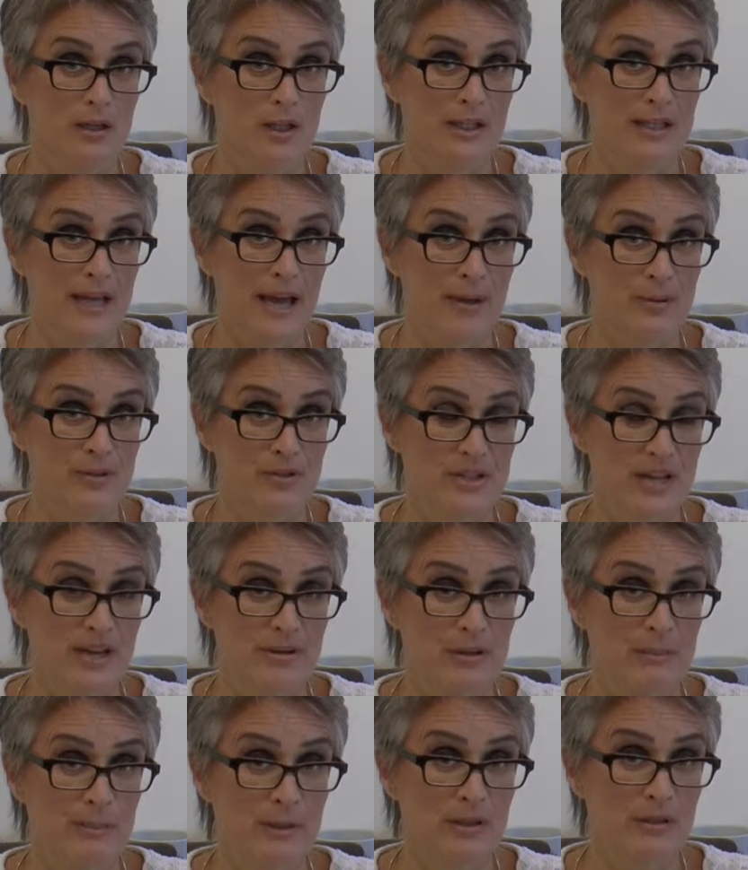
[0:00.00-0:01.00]
cow's
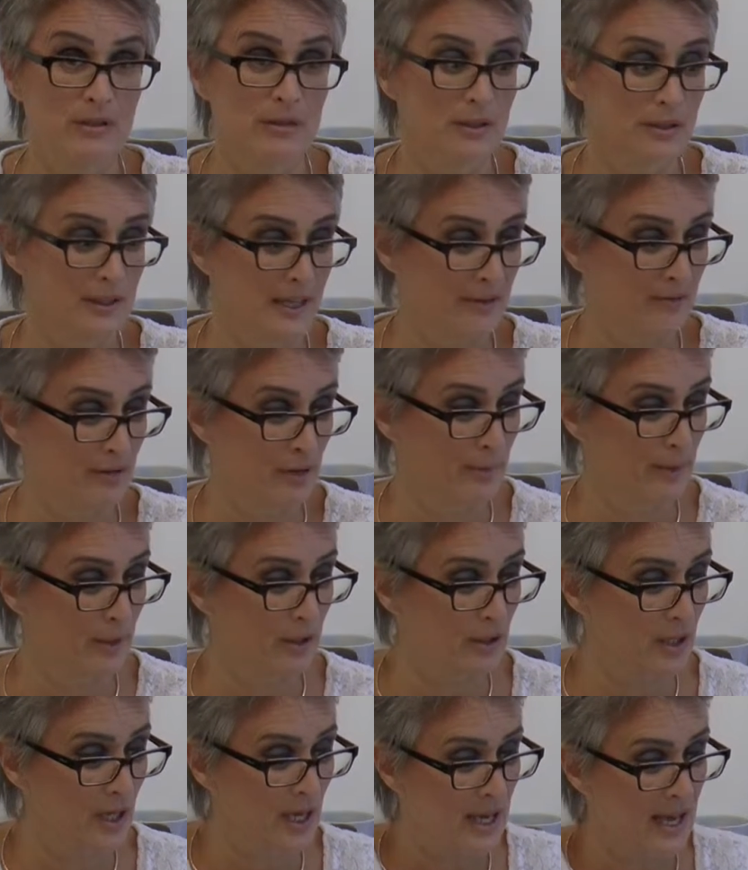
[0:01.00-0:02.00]
dairy milk, kefir
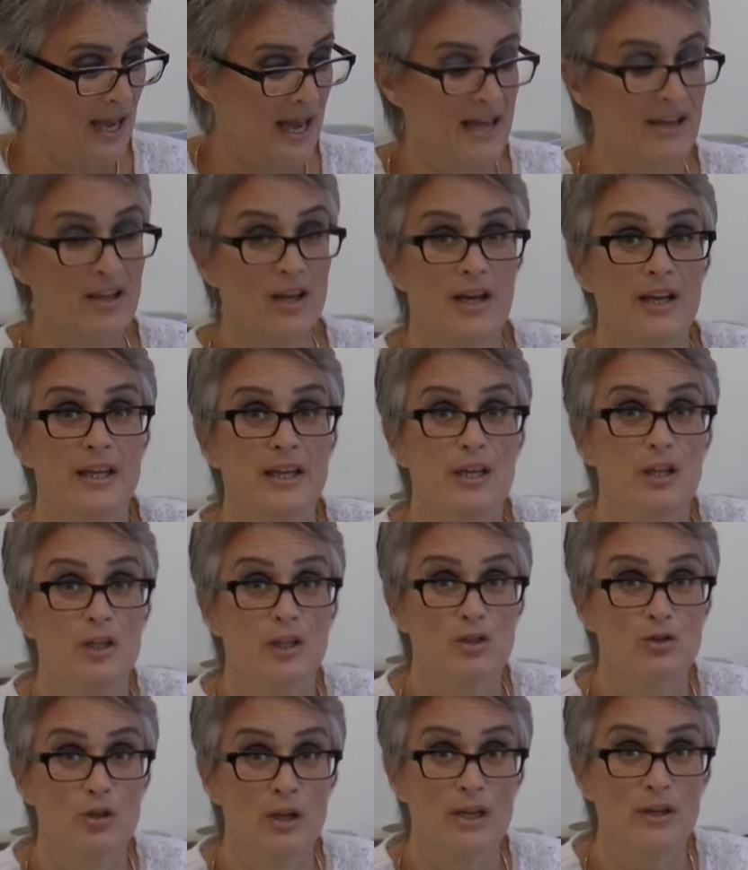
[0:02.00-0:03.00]
milk, and
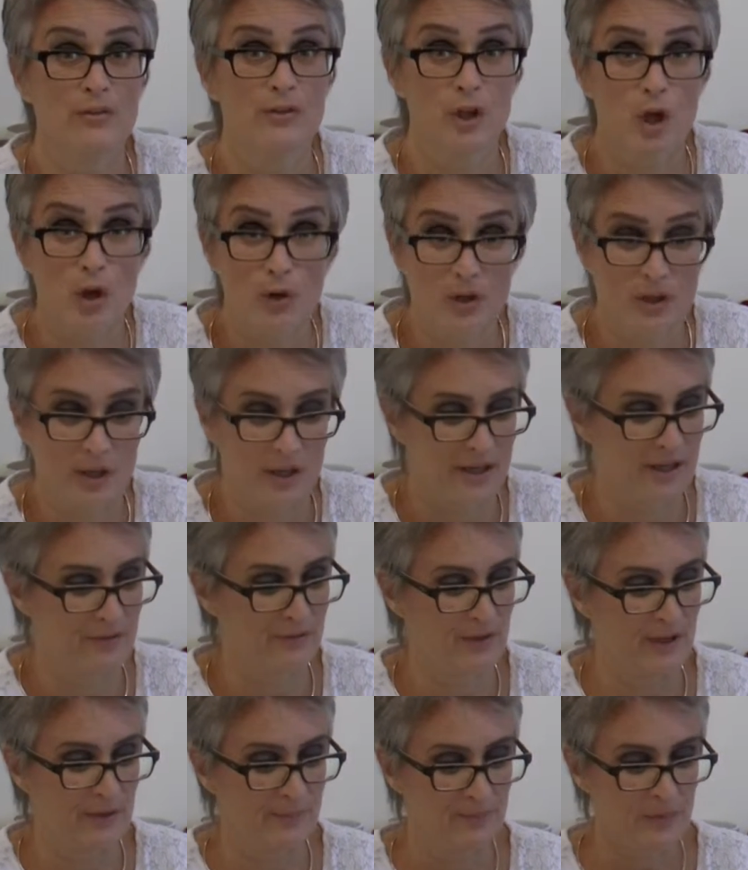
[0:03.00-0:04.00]
I drink the coconut
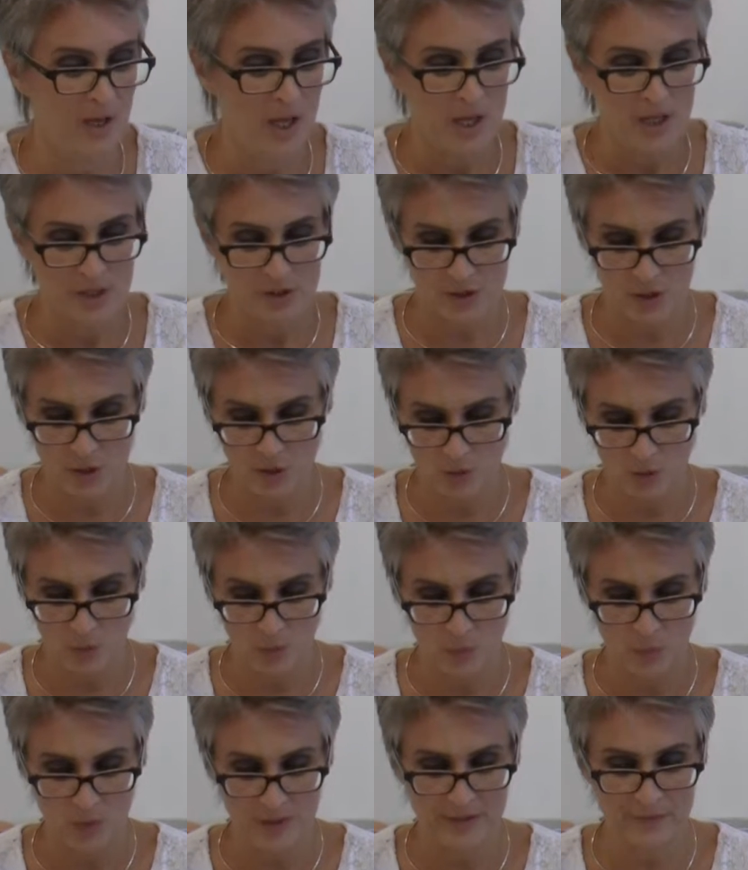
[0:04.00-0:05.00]
kefir. So
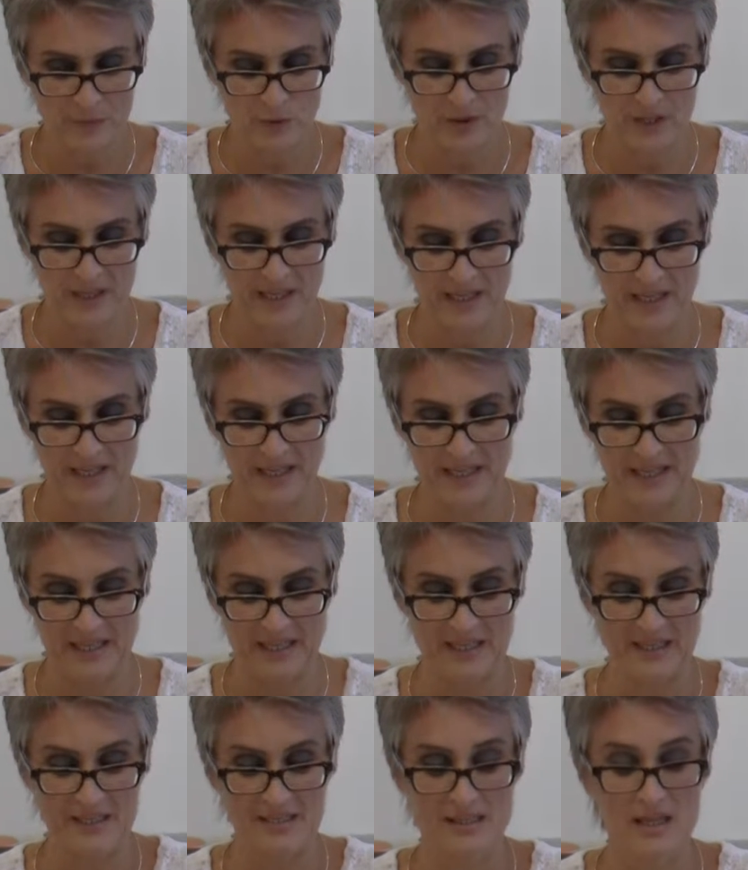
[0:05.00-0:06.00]
what I've got here
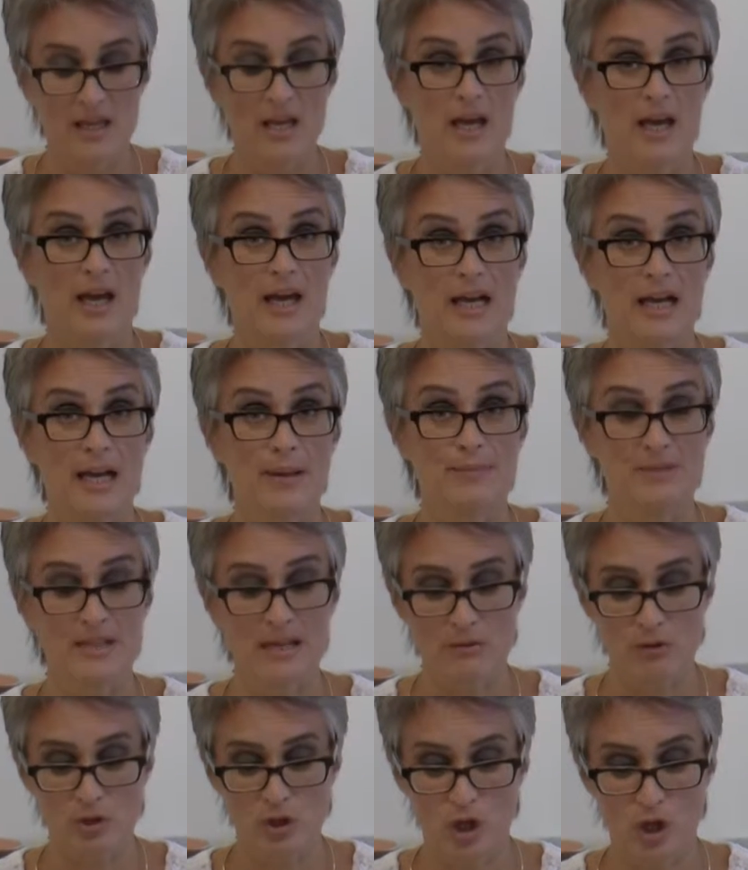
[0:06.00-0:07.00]
is a clamped
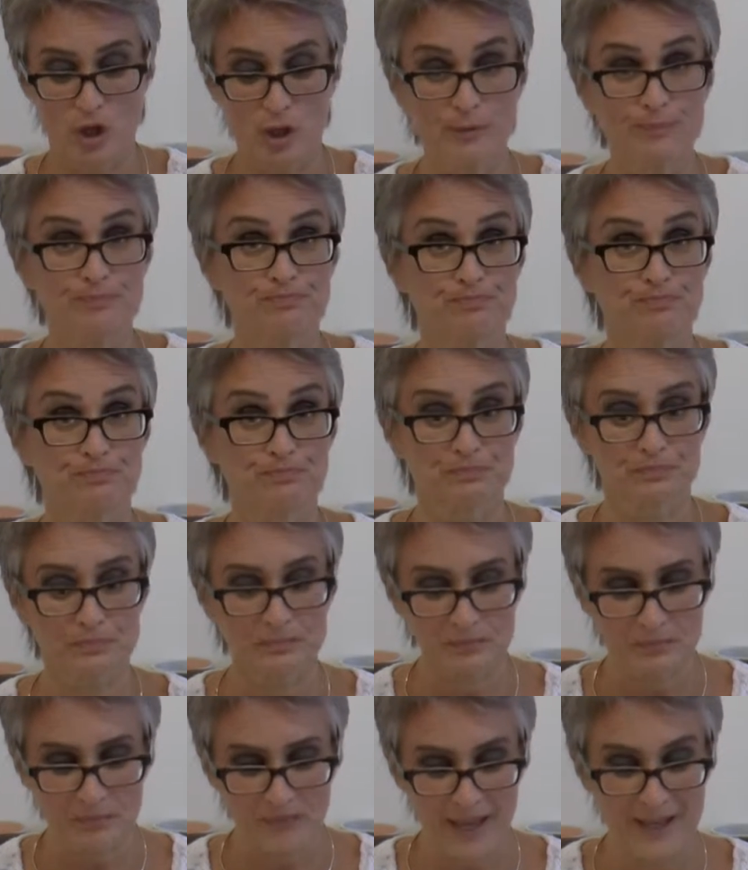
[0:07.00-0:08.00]
down jar.
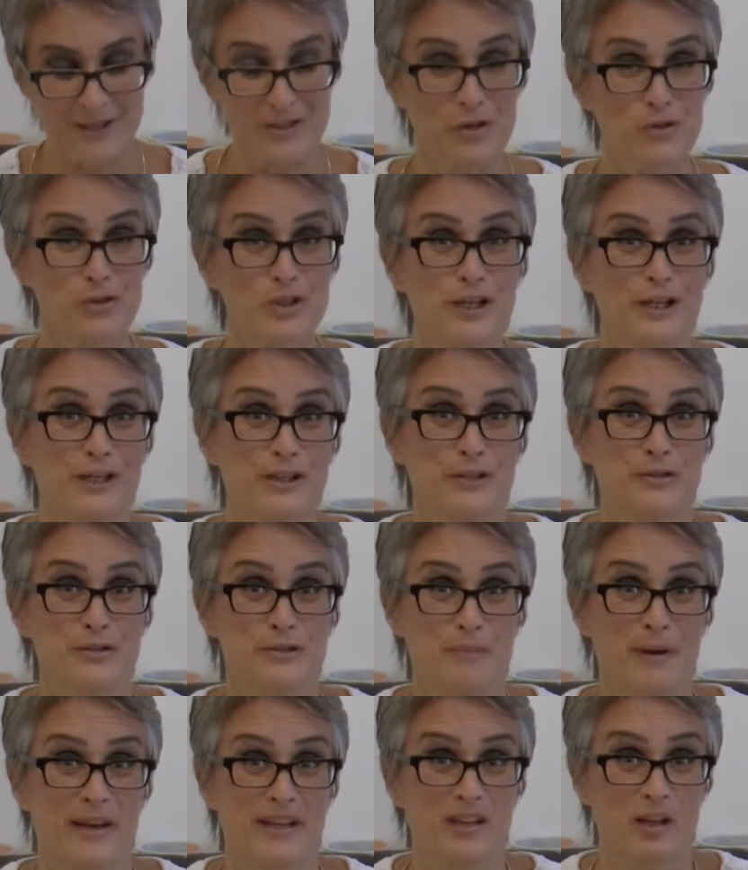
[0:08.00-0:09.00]
As usual, I use
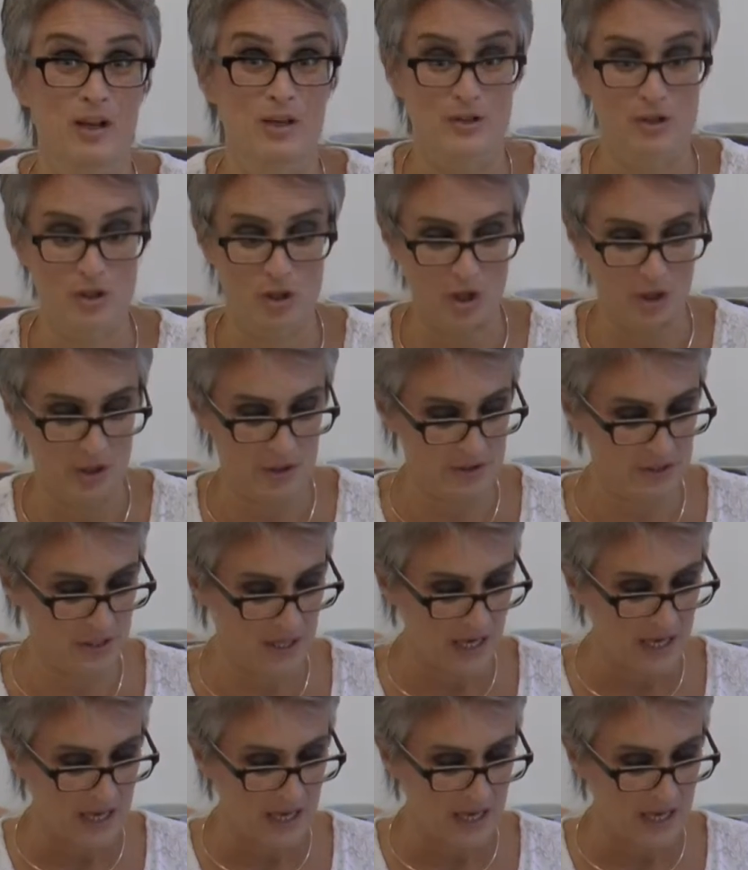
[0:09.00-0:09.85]
my glass jars.